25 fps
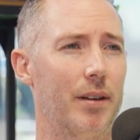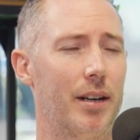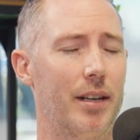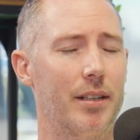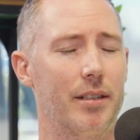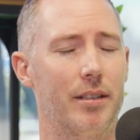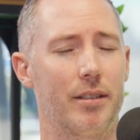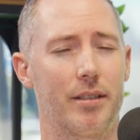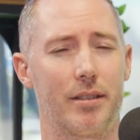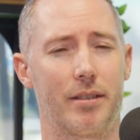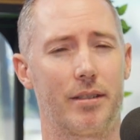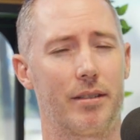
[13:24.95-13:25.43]
I
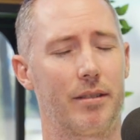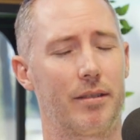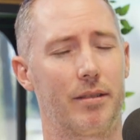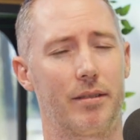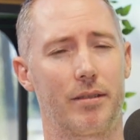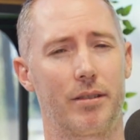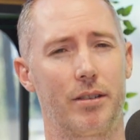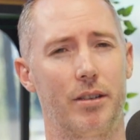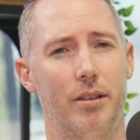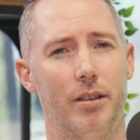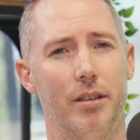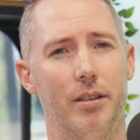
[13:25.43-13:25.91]
just
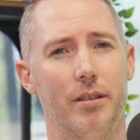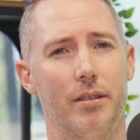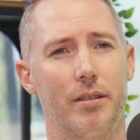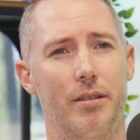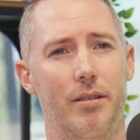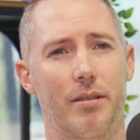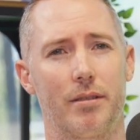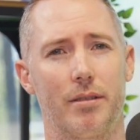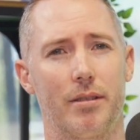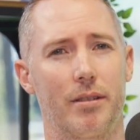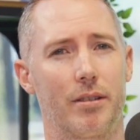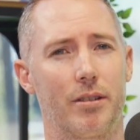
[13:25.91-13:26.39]

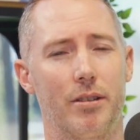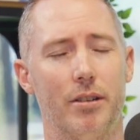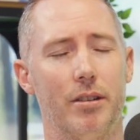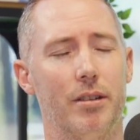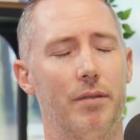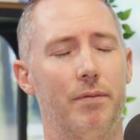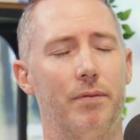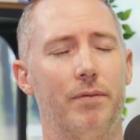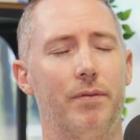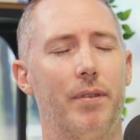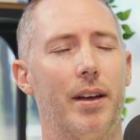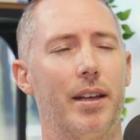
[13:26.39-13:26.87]
couldn't
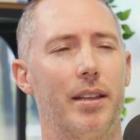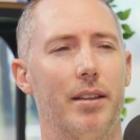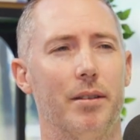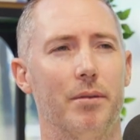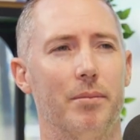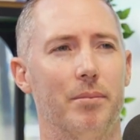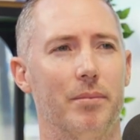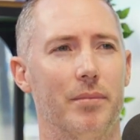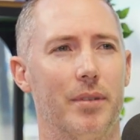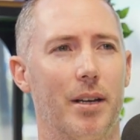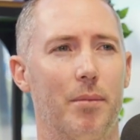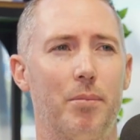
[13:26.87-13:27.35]
have fathomed.